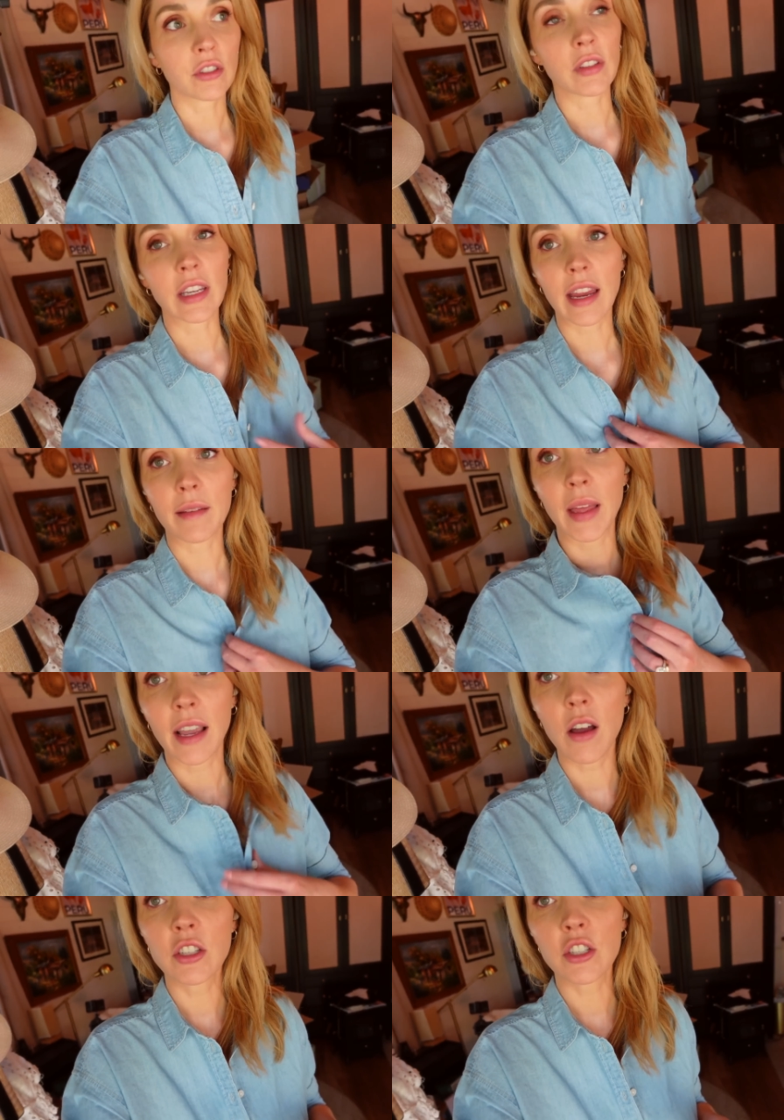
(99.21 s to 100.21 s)
So then I'm like,
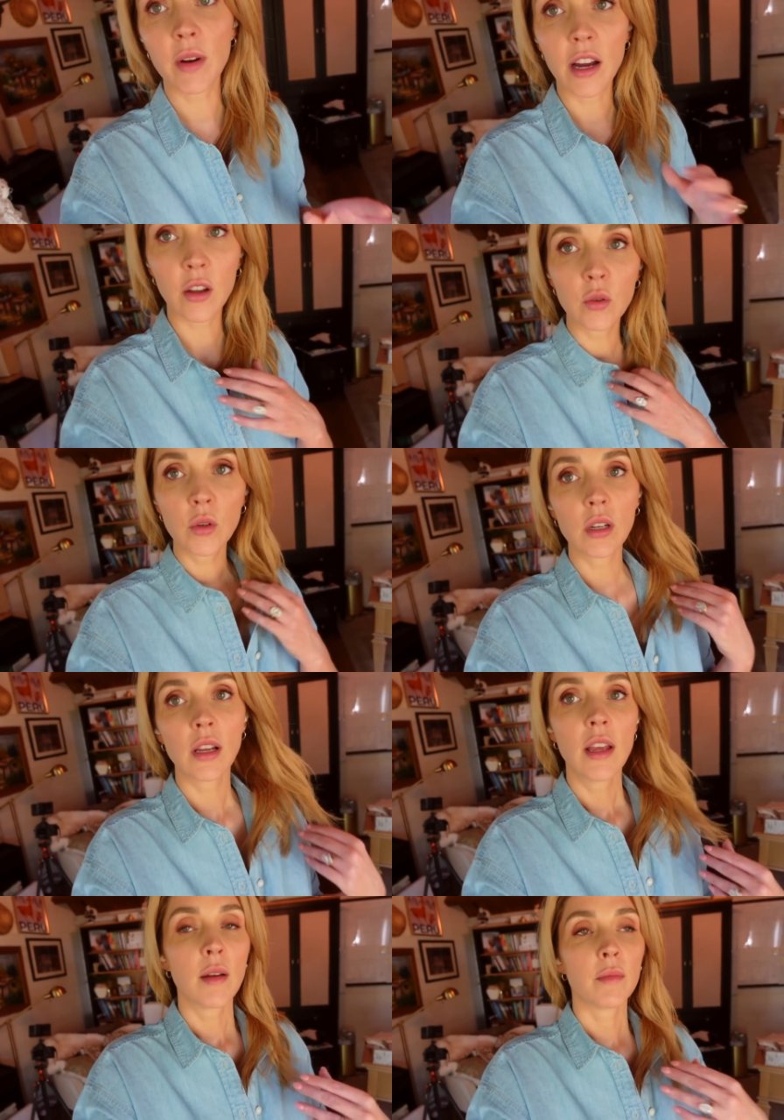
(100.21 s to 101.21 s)
oh, I'll just wear a cool
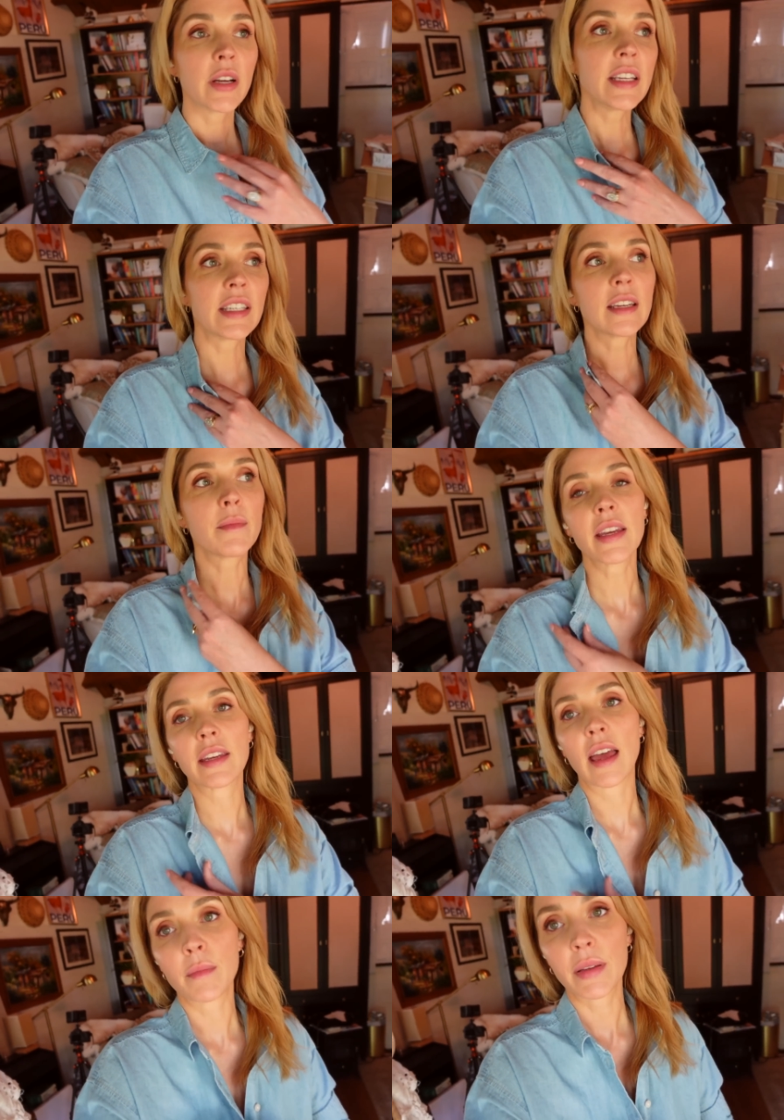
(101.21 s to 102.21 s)
breezy button
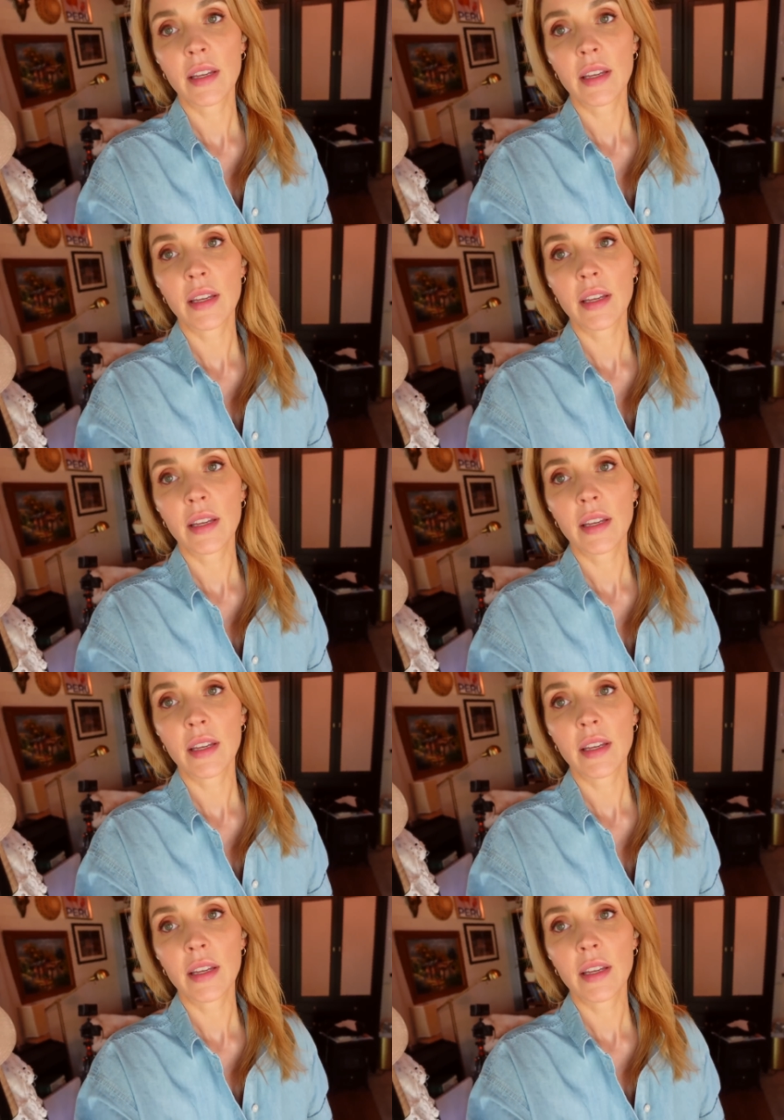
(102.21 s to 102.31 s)
up.